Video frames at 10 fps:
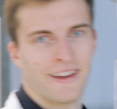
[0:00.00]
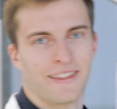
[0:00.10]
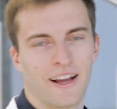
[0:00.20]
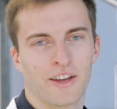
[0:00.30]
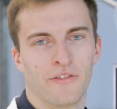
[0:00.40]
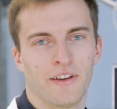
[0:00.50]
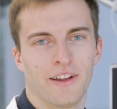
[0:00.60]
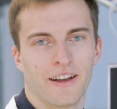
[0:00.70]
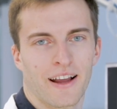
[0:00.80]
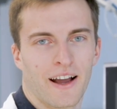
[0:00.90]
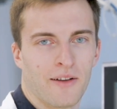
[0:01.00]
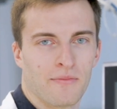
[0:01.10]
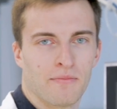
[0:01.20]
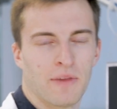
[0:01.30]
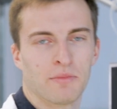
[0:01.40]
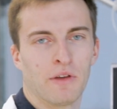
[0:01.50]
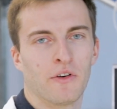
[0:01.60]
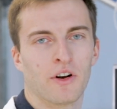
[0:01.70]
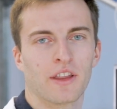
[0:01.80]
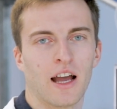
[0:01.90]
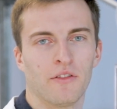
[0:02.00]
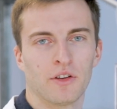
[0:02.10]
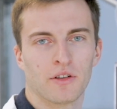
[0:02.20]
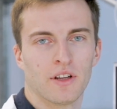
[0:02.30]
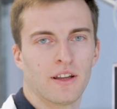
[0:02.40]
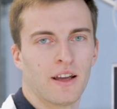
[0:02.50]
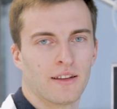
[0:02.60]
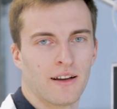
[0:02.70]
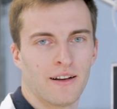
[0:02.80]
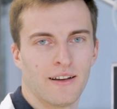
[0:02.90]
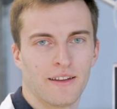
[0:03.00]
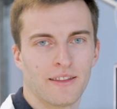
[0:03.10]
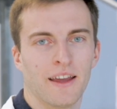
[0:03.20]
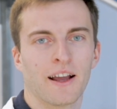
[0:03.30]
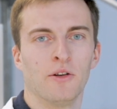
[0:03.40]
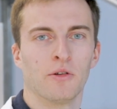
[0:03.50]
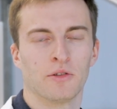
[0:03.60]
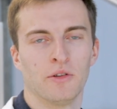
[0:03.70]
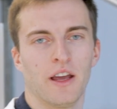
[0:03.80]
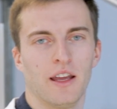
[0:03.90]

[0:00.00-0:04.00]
Thank you, Federica. But before diving into the data, take a look to the